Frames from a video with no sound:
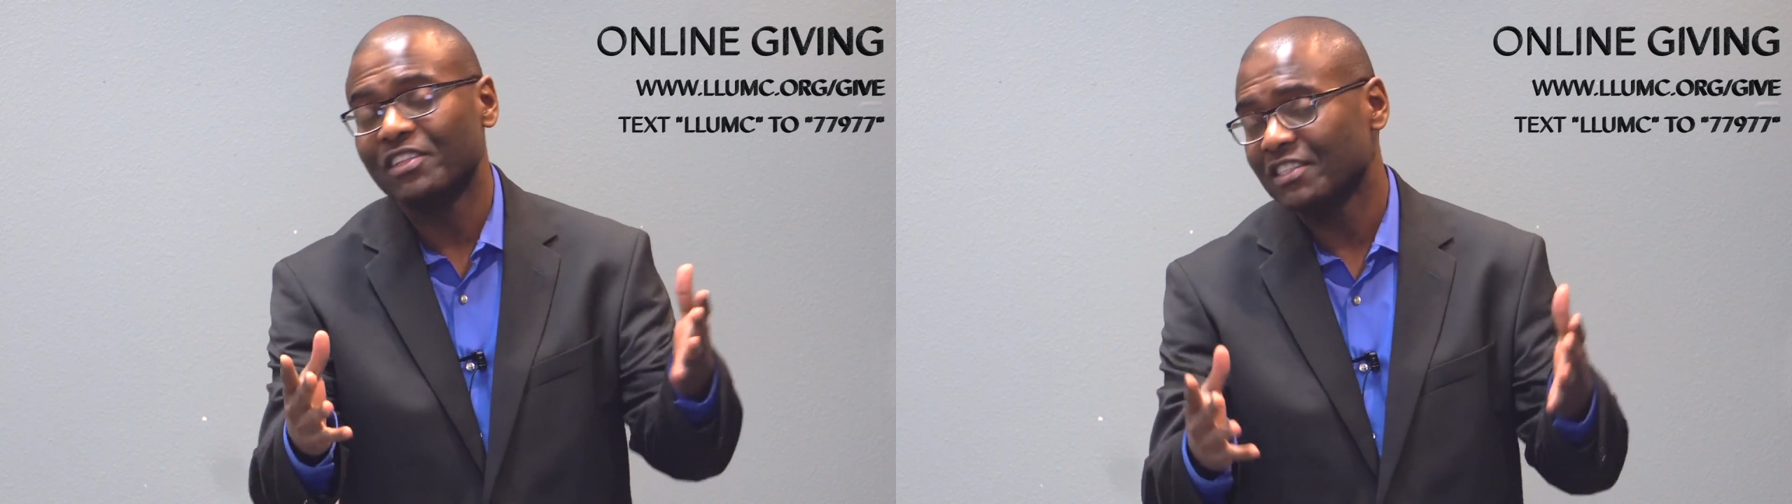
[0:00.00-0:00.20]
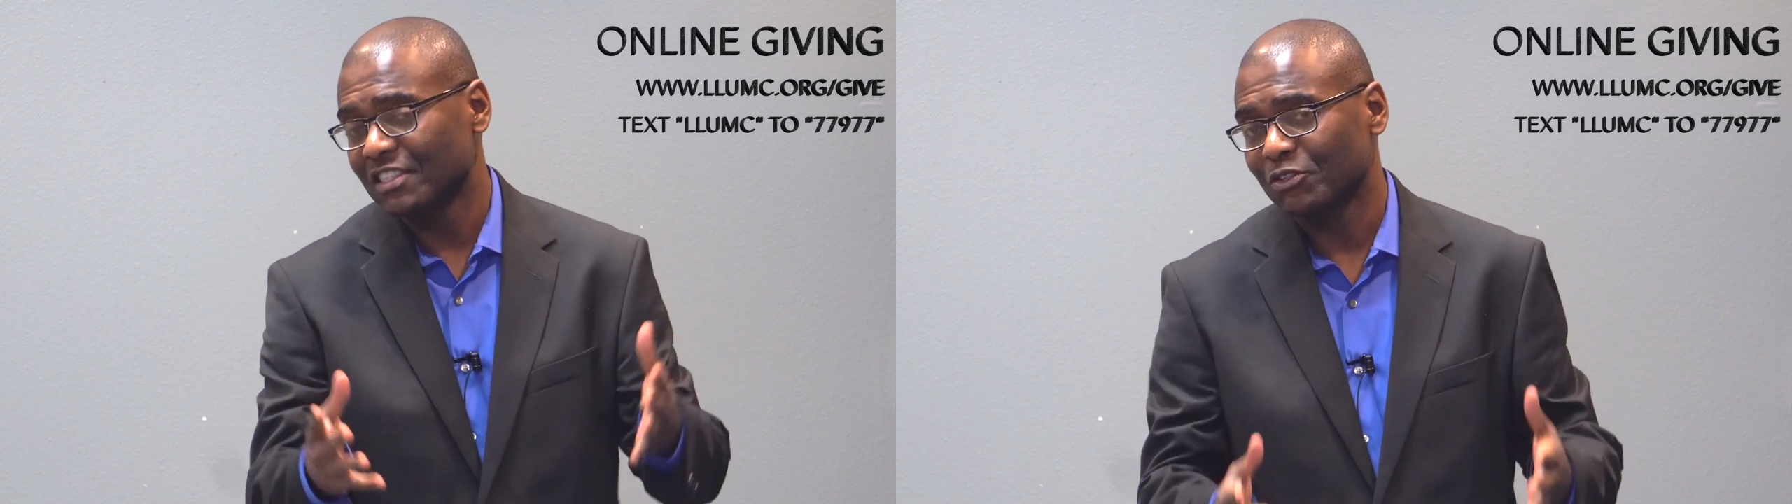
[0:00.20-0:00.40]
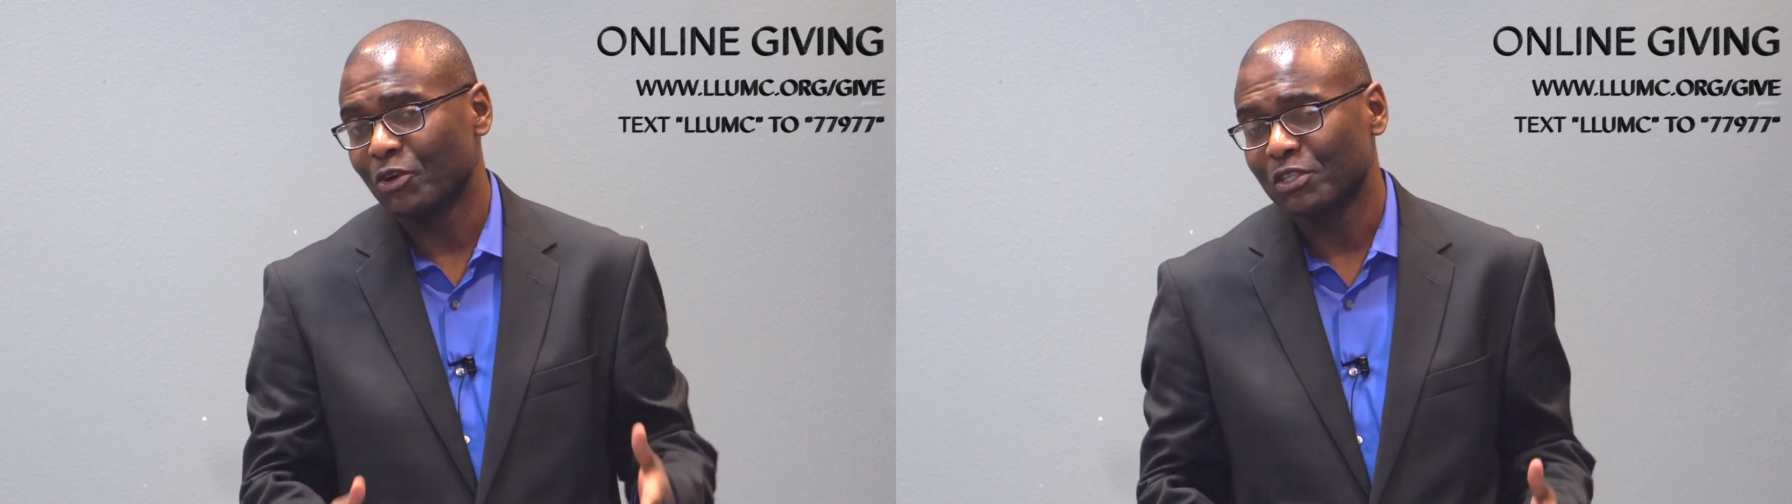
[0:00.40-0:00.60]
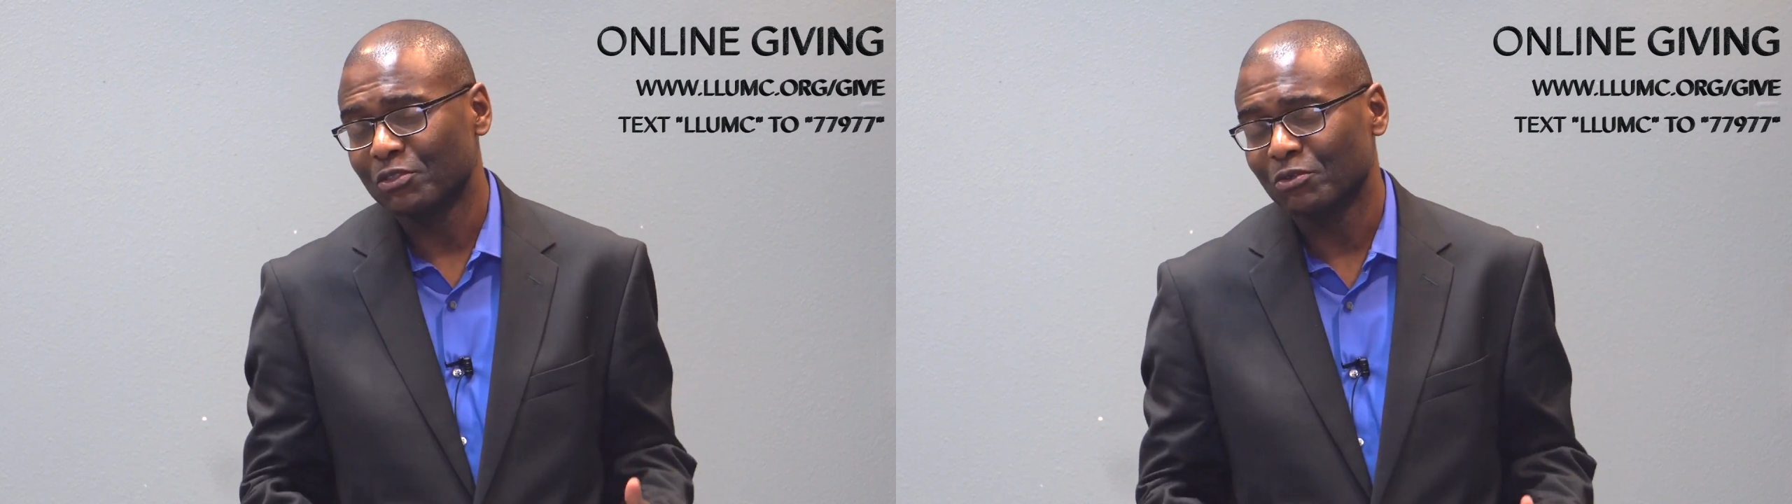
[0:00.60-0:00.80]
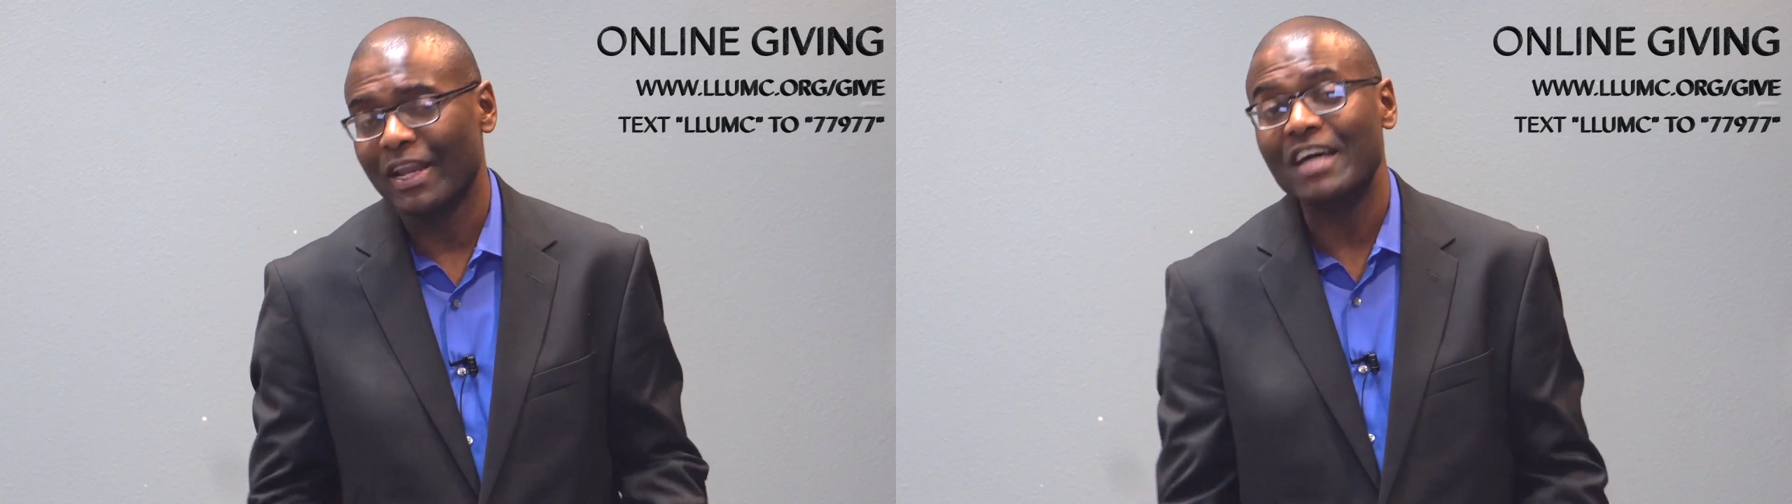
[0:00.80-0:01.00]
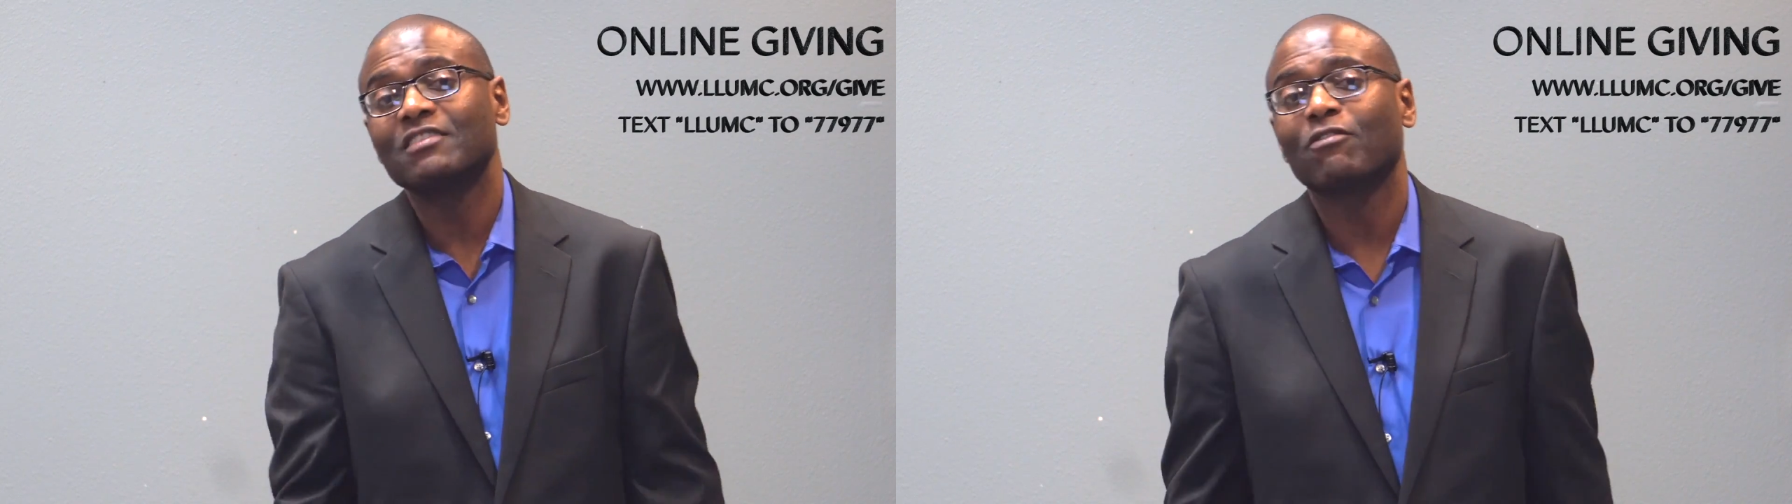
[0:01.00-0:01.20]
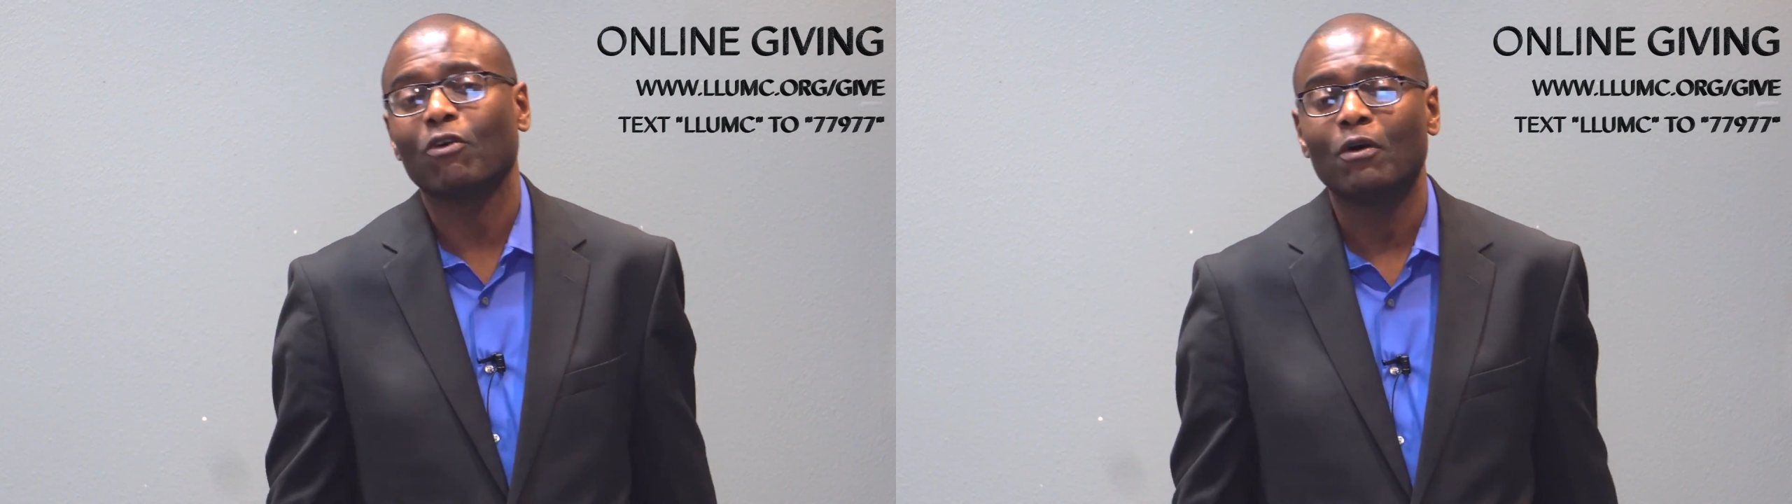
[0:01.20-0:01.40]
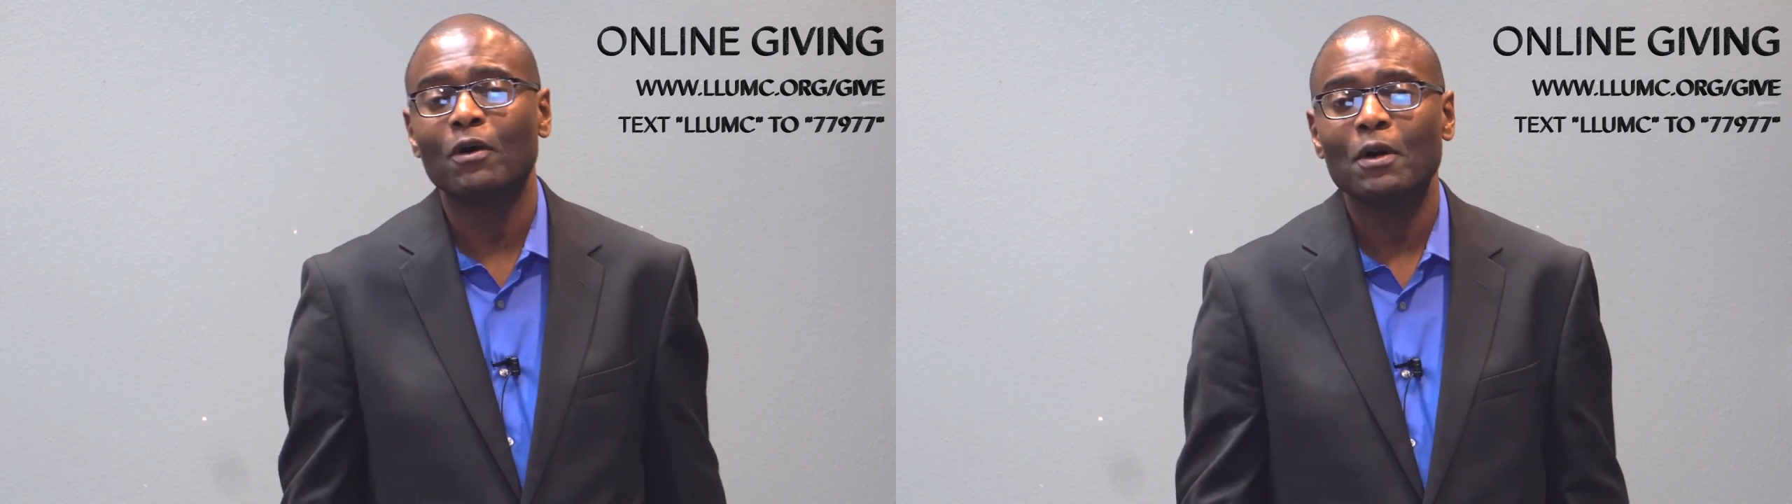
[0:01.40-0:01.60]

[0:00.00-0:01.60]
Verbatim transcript: this is going to last for.